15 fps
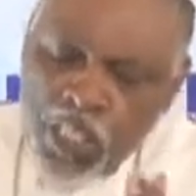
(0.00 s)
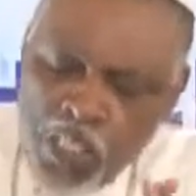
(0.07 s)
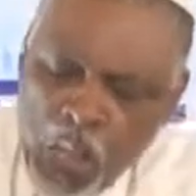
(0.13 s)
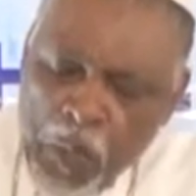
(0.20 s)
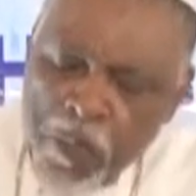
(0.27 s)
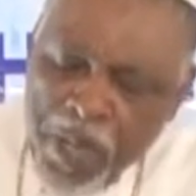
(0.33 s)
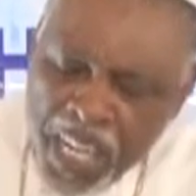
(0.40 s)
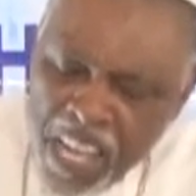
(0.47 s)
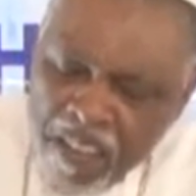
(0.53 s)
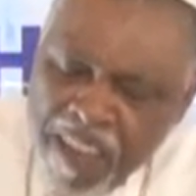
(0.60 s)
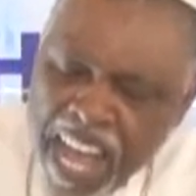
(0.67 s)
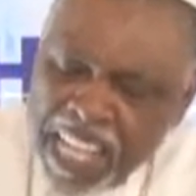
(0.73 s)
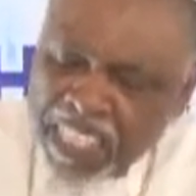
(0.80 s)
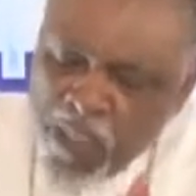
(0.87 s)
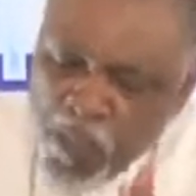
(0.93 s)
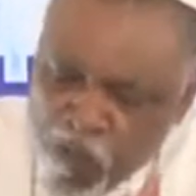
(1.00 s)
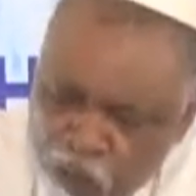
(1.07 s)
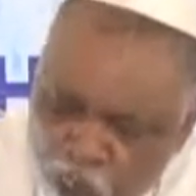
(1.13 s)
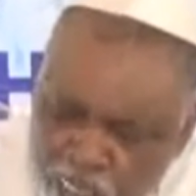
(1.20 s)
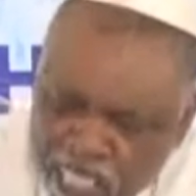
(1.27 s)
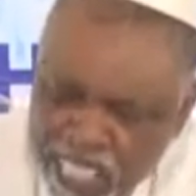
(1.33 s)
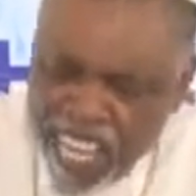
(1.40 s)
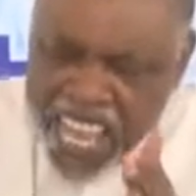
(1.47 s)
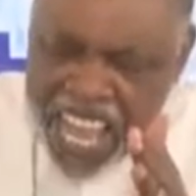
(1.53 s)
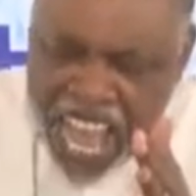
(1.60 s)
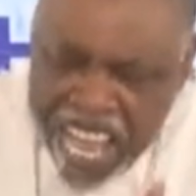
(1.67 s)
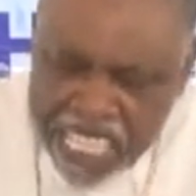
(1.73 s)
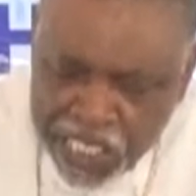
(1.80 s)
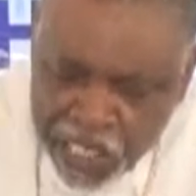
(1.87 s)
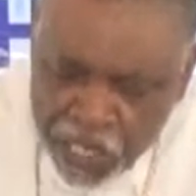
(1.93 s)
Some believers falsely
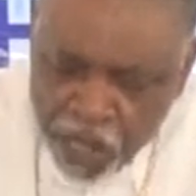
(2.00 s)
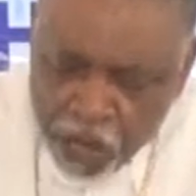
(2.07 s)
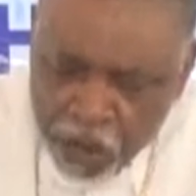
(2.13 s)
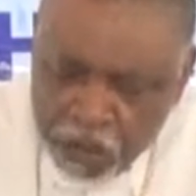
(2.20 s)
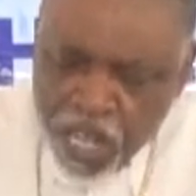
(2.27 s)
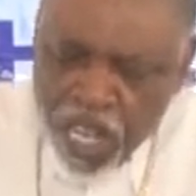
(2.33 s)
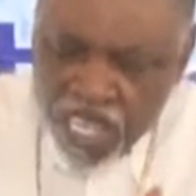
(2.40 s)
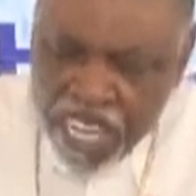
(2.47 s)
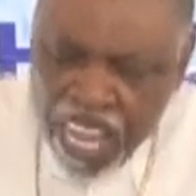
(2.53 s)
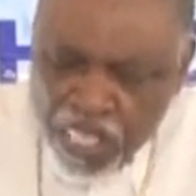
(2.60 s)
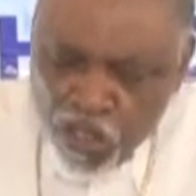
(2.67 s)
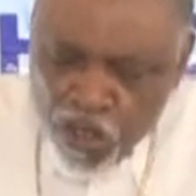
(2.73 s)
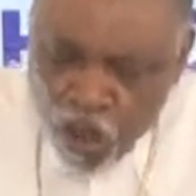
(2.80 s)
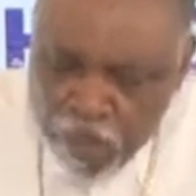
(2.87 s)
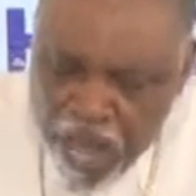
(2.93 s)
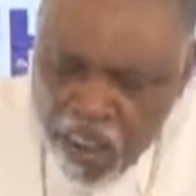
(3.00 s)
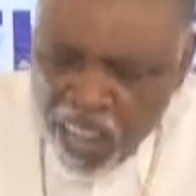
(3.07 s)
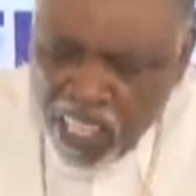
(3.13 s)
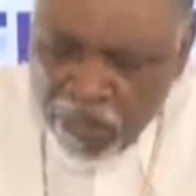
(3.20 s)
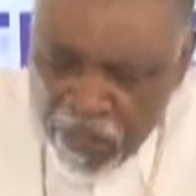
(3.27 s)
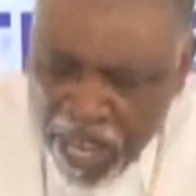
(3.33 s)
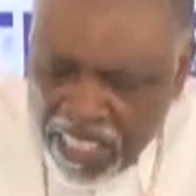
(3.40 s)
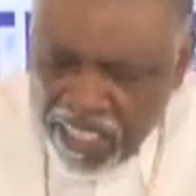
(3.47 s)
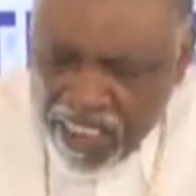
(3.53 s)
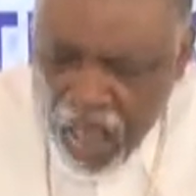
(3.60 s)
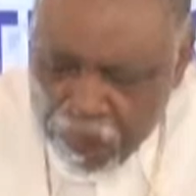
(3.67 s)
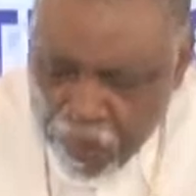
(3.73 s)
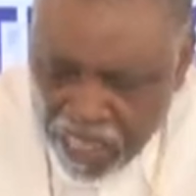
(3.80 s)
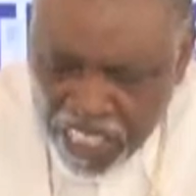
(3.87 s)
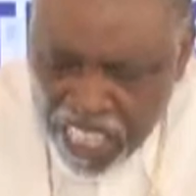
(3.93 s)
assume that numerous
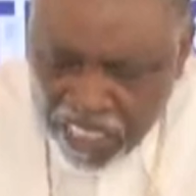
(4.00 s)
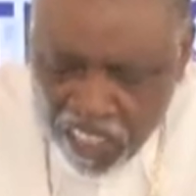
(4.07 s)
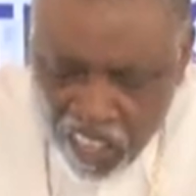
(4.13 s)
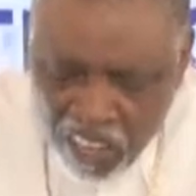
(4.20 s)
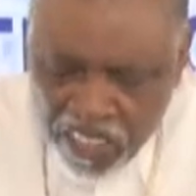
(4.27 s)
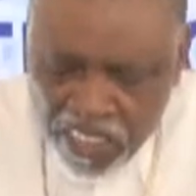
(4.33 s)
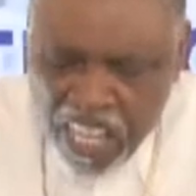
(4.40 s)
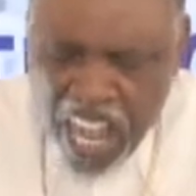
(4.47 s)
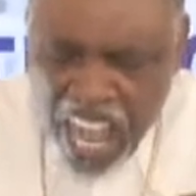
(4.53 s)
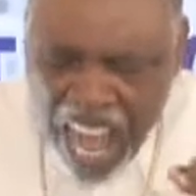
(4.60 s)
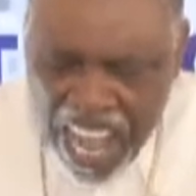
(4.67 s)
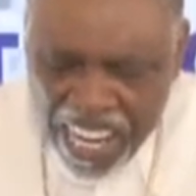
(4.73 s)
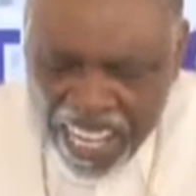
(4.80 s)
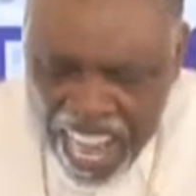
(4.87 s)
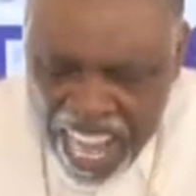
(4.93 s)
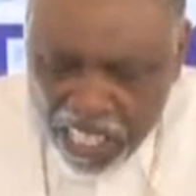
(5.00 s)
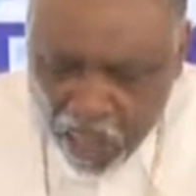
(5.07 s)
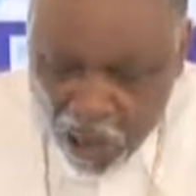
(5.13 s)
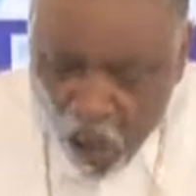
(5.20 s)
material possessions and large